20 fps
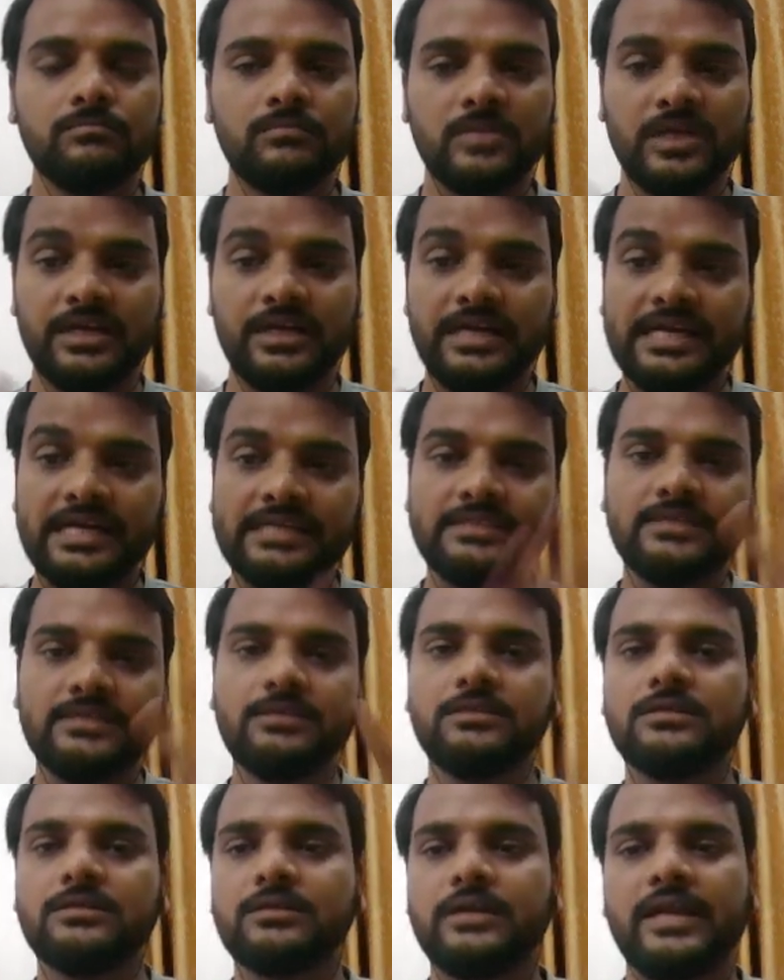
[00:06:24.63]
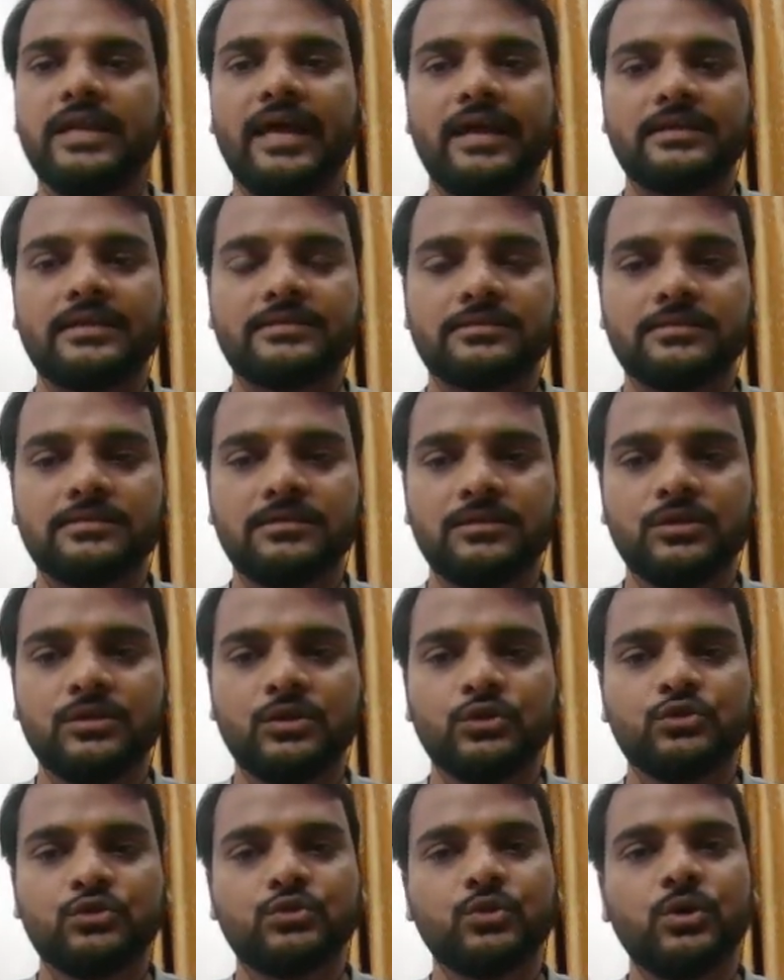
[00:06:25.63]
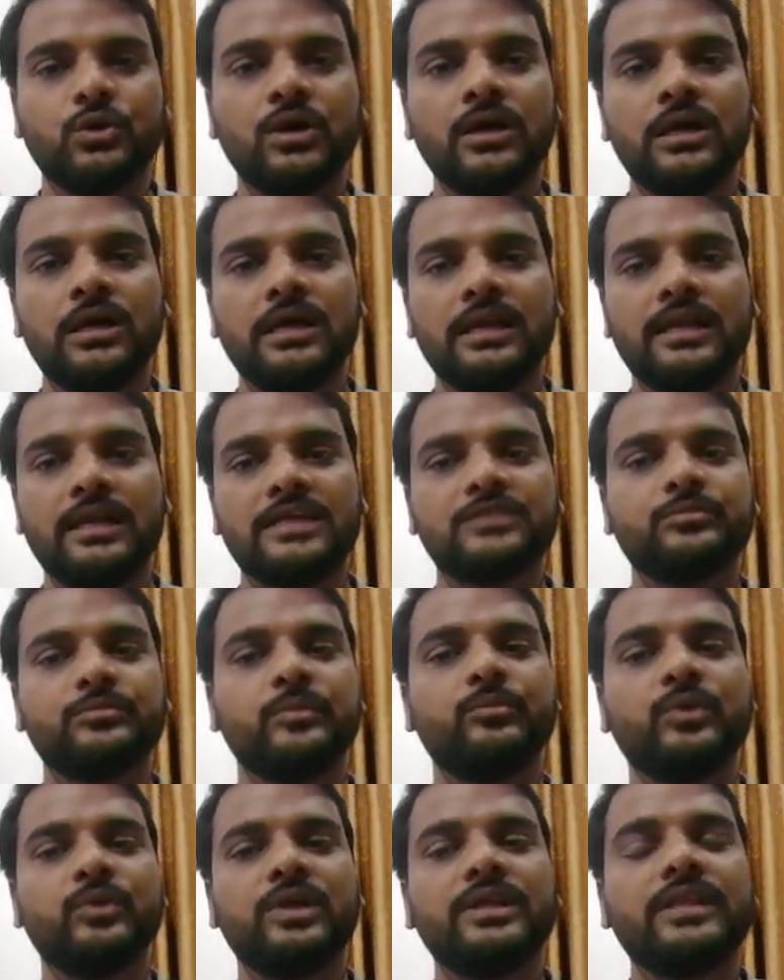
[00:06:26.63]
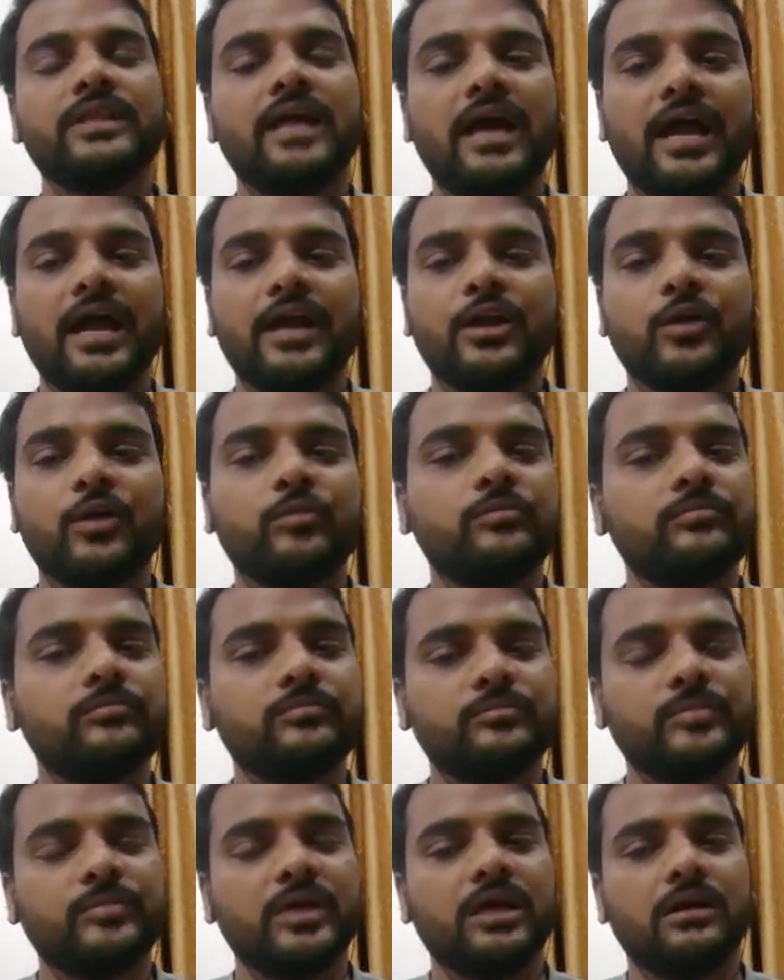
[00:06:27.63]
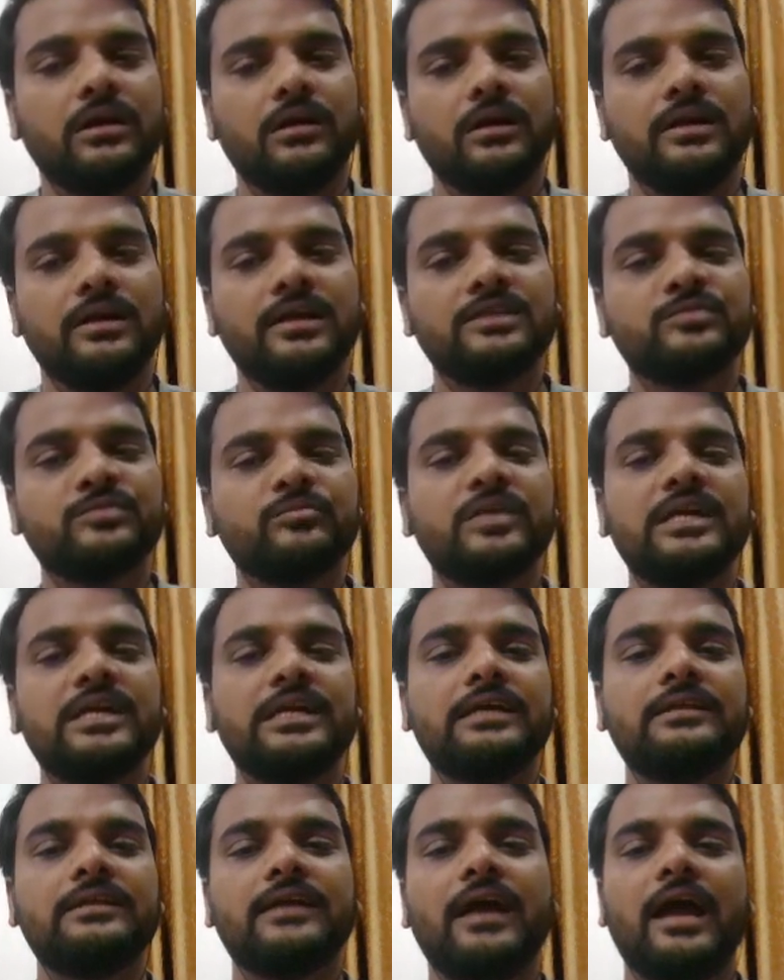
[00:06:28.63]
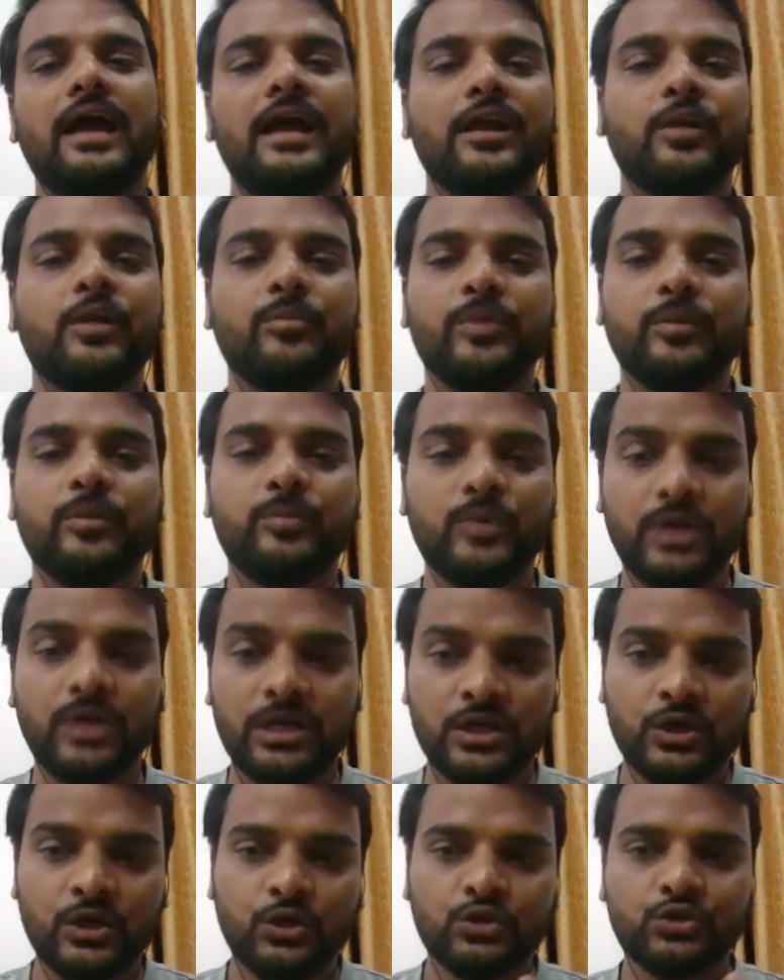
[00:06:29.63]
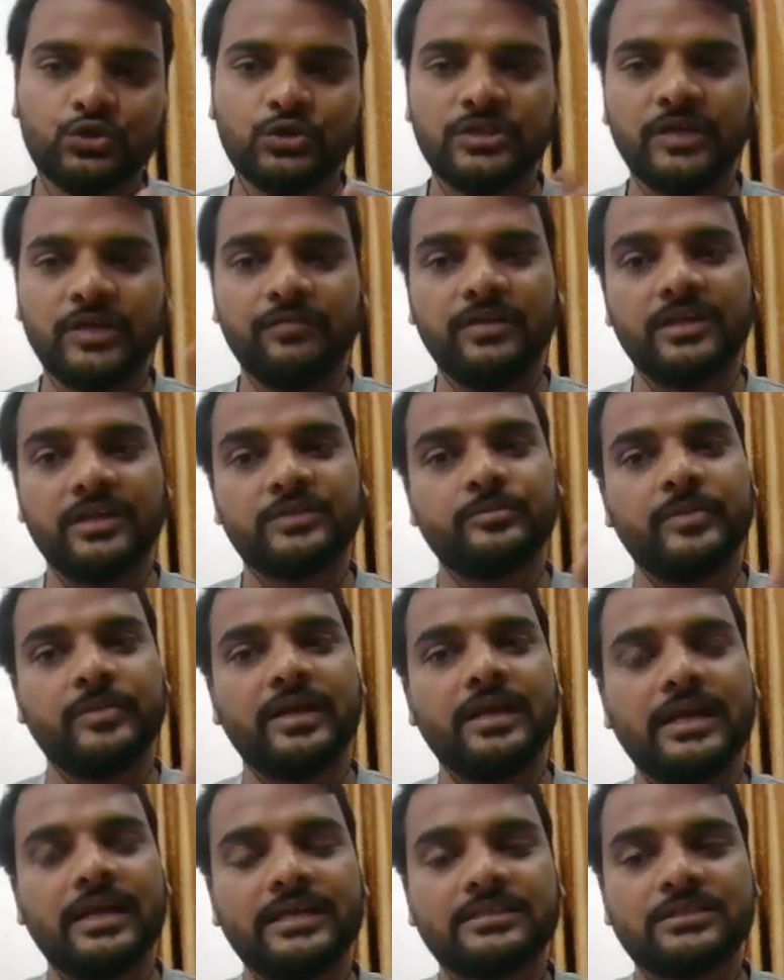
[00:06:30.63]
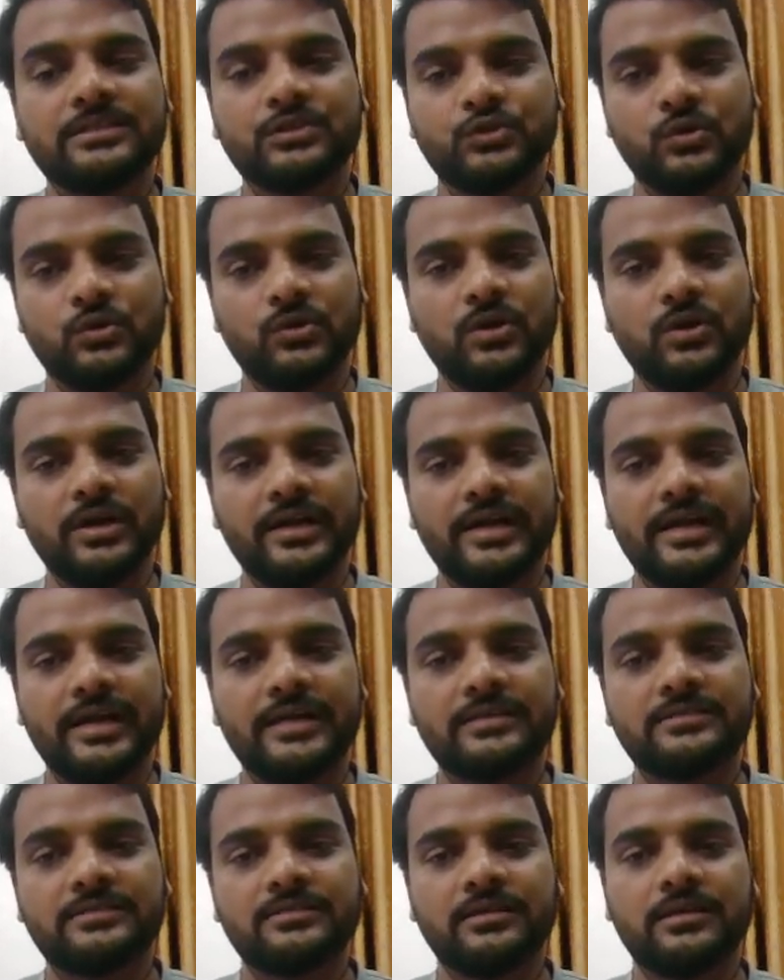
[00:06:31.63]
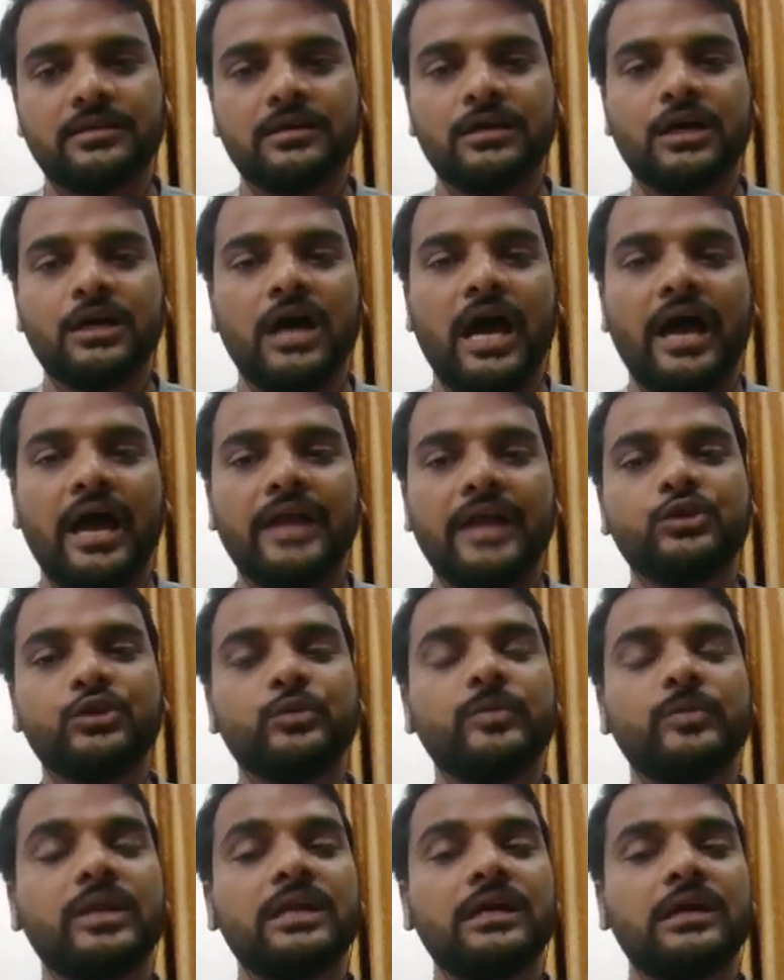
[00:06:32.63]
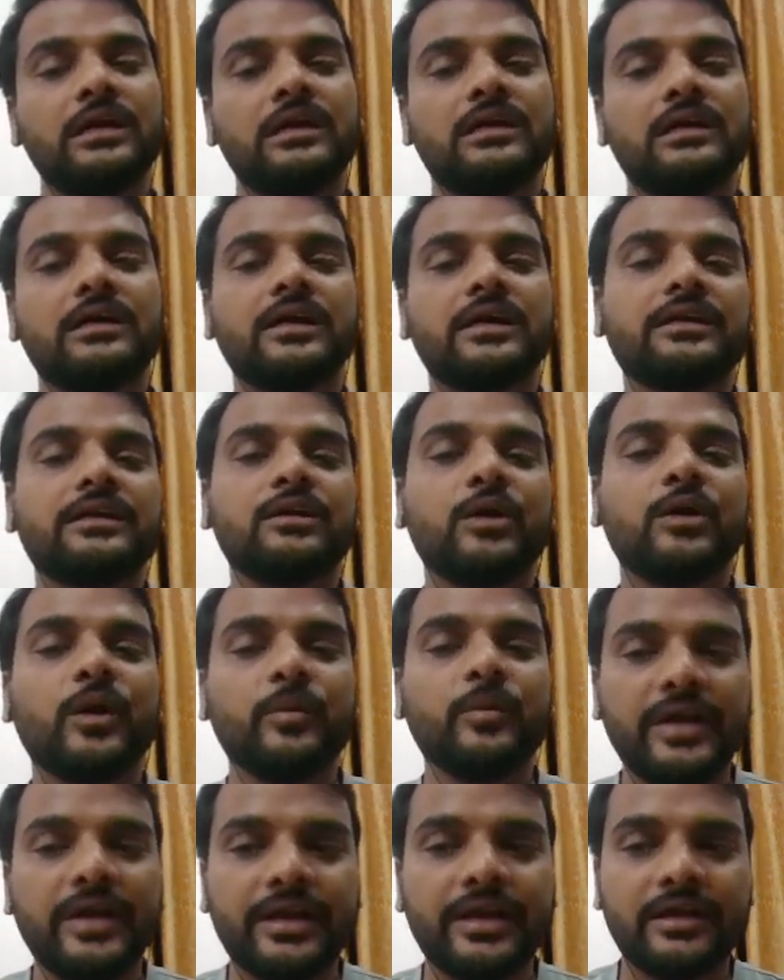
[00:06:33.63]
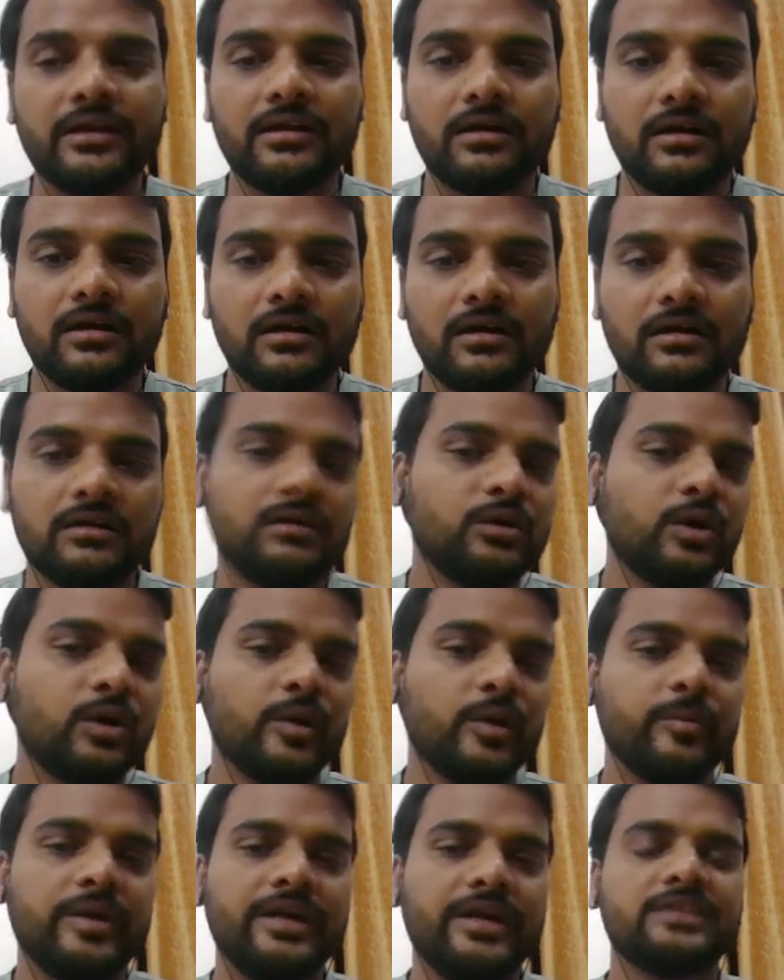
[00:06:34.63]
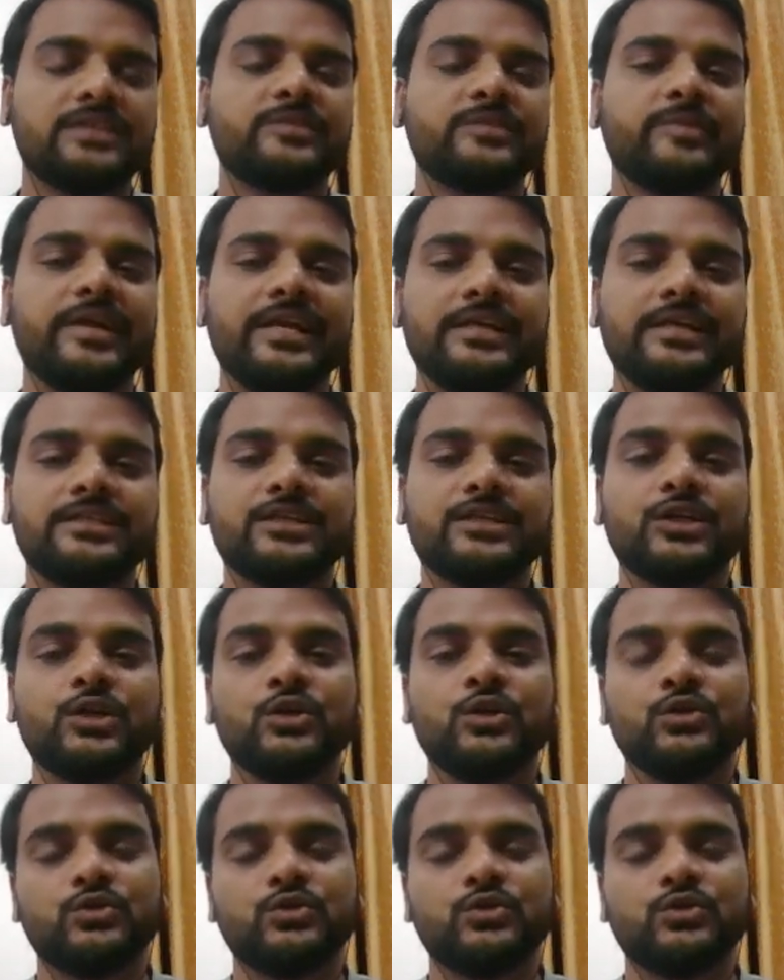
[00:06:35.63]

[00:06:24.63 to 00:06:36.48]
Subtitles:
raising the tax. So less people in the hand of less money in the hand of people, so they will spend less. So contraction, and you will cut government expenditure.